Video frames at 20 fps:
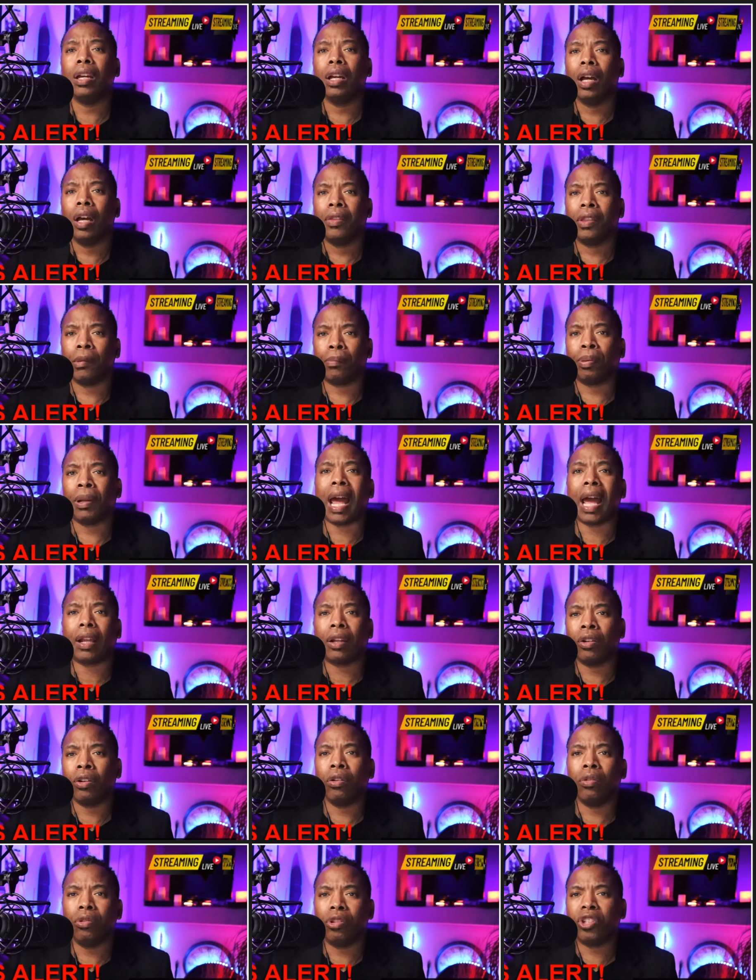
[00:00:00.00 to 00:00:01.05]
the black
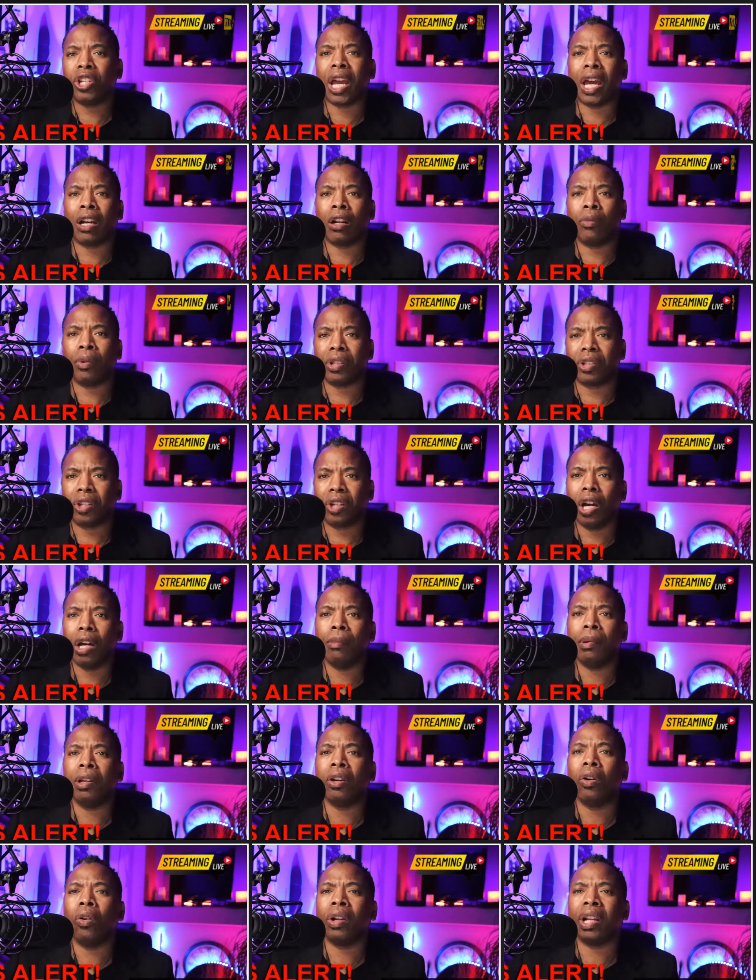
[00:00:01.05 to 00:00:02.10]
news channel is
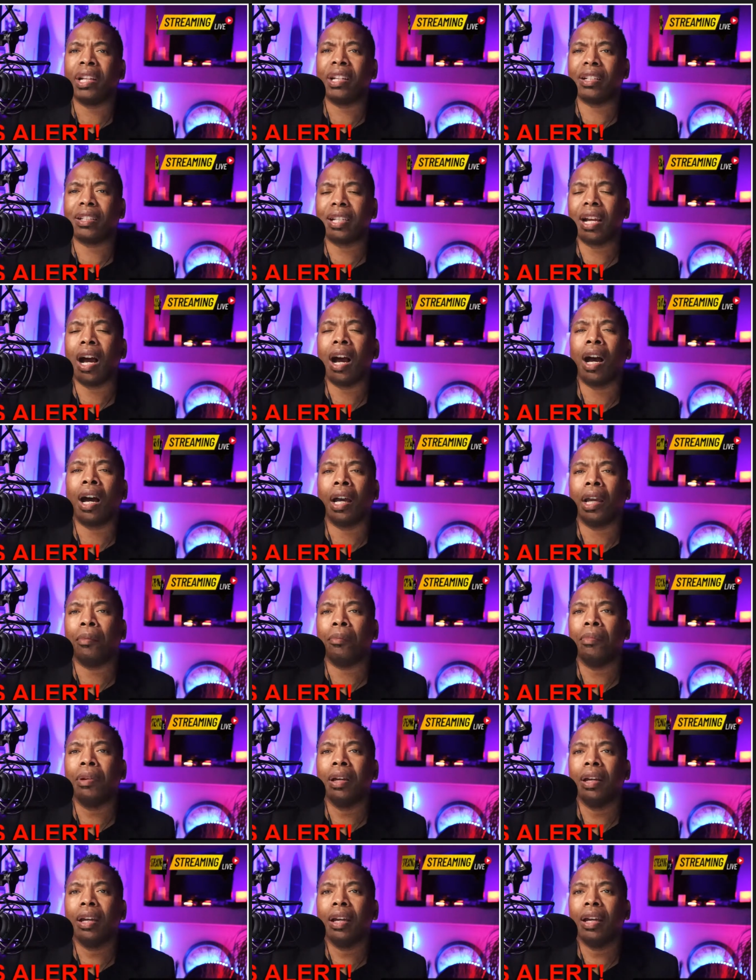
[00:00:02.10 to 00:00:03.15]
coming on at a time
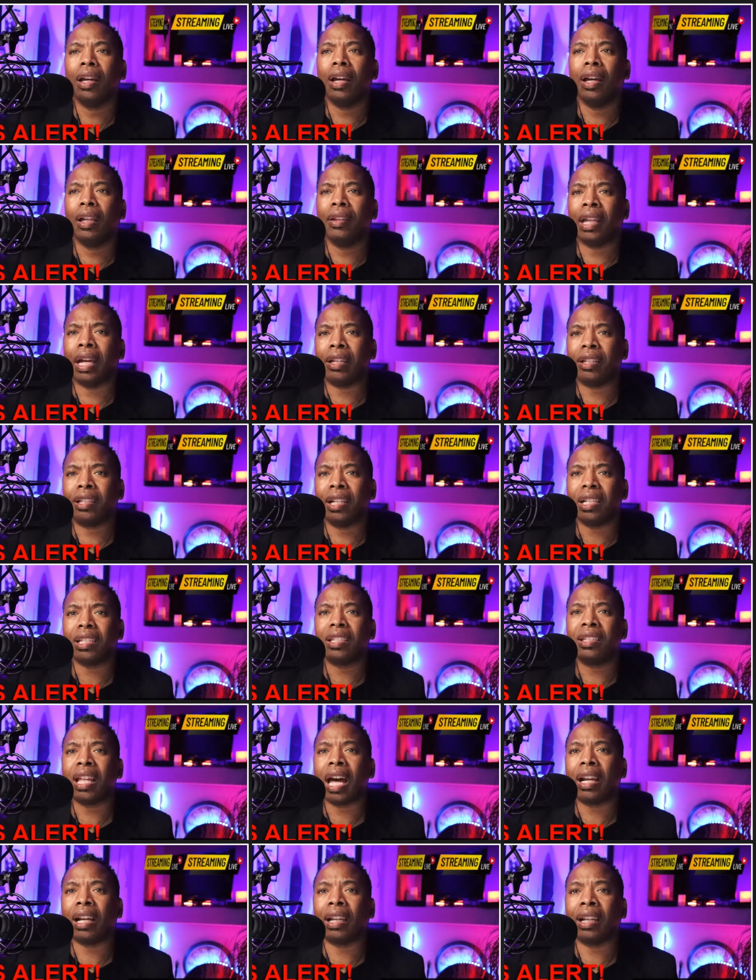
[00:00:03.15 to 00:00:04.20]
that does
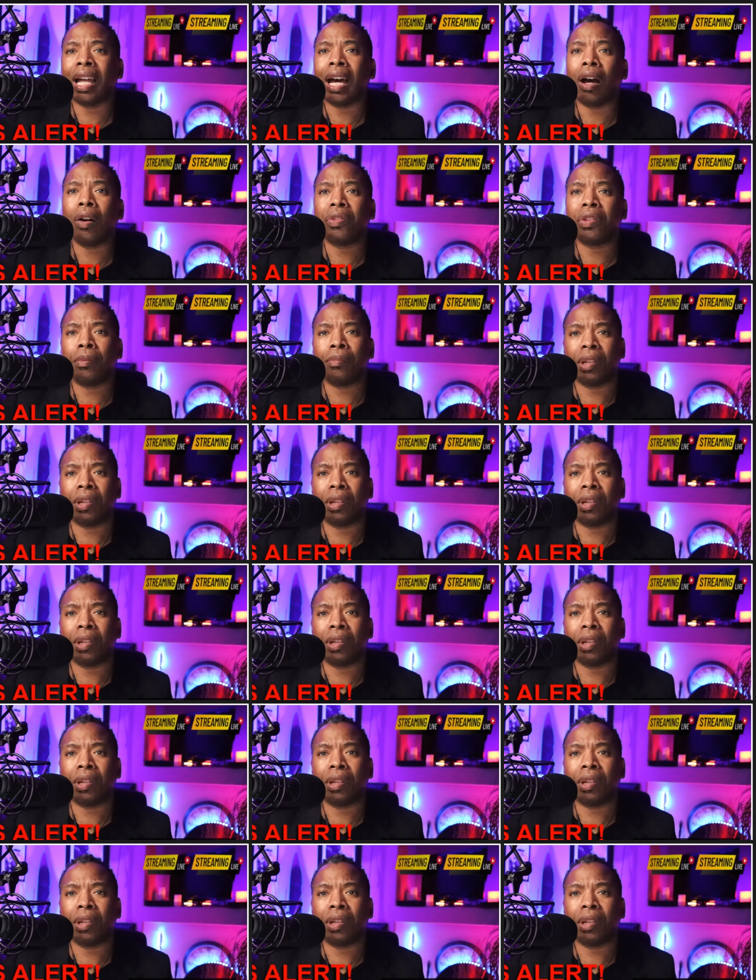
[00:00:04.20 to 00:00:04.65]
not allow them to